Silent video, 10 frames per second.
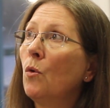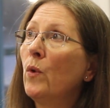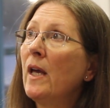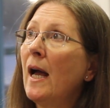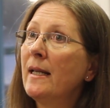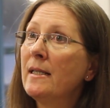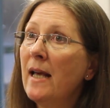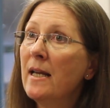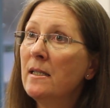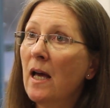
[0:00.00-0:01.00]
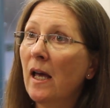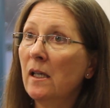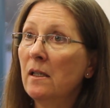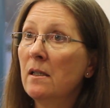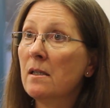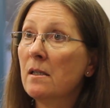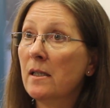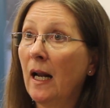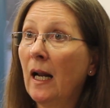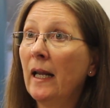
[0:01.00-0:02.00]
We had 10 days
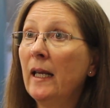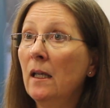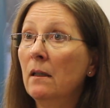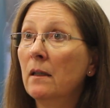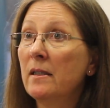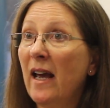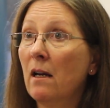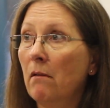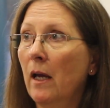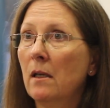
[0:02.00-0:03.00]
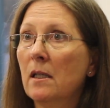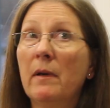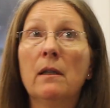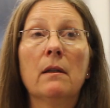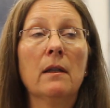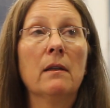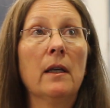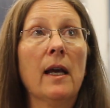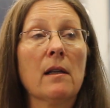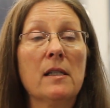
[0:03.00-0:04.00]
to clean and decorate. I mean, the
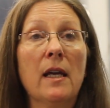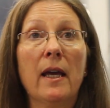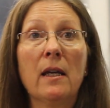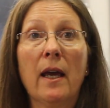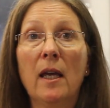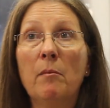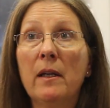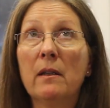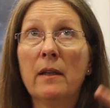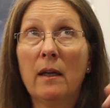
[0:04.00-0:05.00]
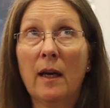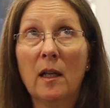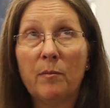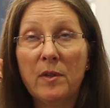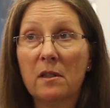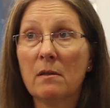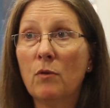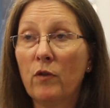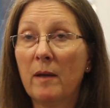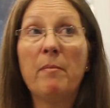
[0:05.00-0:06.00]
LTA came in and they helped us,
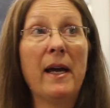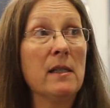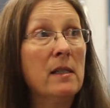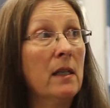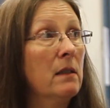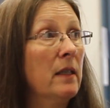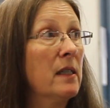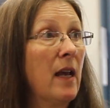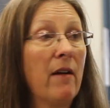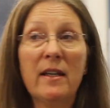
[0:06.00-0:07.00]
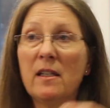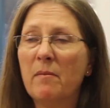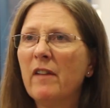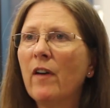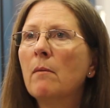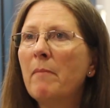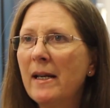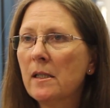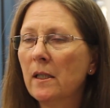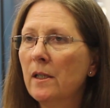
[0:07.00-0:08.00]
or they painted this area, they did a bit of
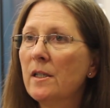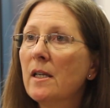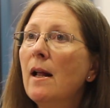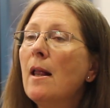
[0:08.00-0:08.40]
maintenance.